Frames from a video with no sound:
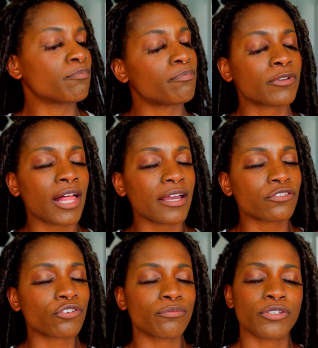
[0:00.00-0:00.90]

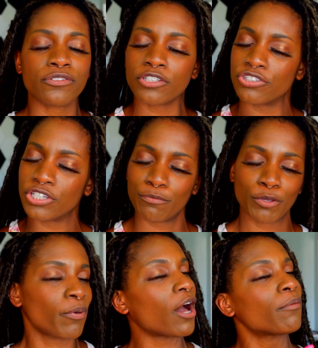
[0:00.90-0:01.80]
classical music, she gave me
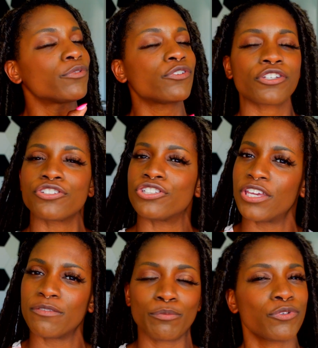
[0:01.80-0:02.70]
pop music, she
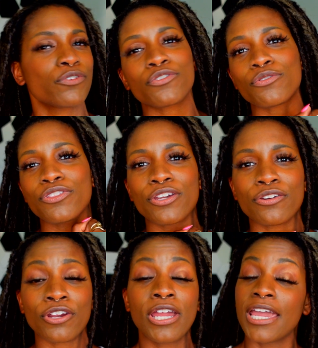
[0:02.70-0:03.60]
gave me musical
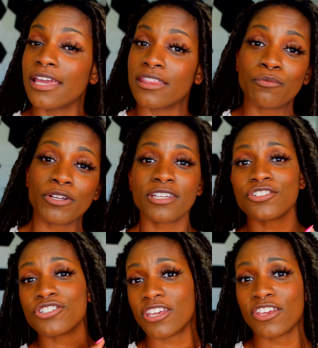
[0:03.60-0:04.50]
theater, and then one day
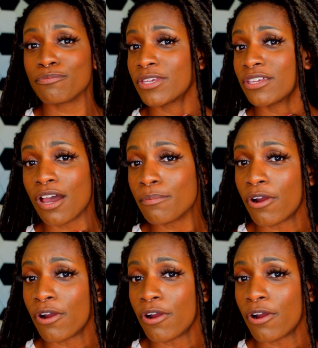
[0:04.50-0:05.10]
she gave me an opera